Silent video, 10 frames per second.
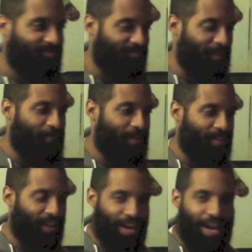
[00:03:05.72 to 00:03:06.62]
my father
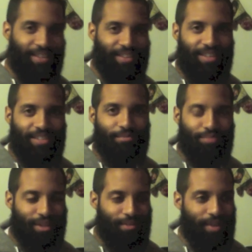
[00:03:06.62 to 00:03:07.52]
kind of had to
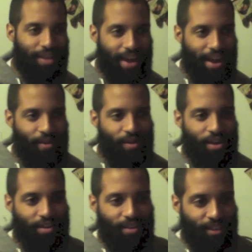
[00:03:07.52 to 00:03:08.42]
discipline me in that area
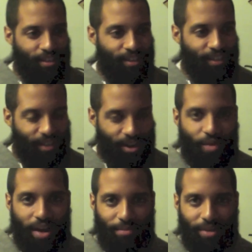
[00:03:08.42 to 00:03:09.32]

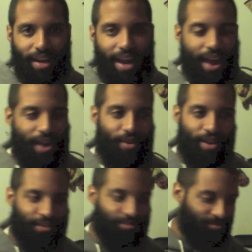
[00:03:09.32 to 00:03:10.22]
correct me in that
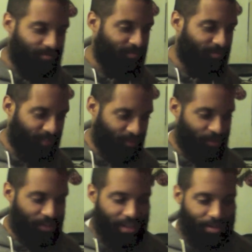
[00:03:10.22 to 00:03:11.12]
area. It was
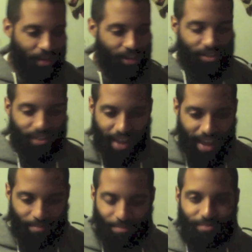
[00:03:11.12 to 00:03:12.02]
telling me I shouldn't have
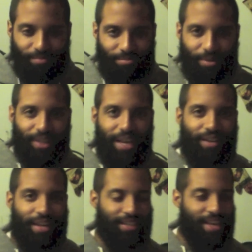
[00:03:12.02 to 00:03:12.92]
had picked out
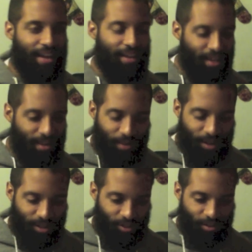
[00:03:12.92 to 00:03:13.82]
like that
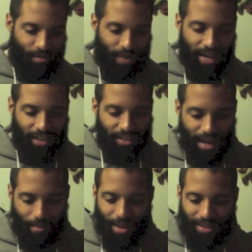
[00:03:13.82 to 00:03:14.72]
because your, your body's
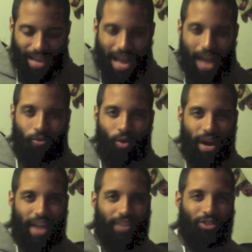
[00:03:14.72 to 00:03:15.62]
not meant to have all
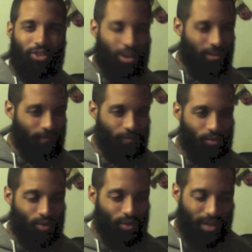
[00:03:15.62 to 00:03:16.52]
that junk
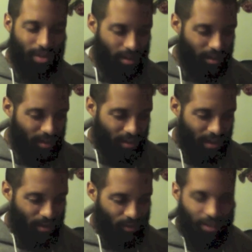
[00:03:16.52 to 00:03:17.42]
food.
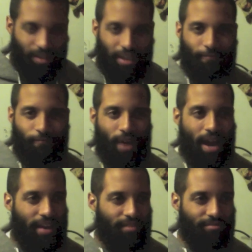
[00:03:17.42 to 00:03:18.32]
I was eating like
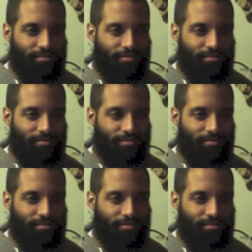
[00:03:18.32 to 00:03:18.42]
fried,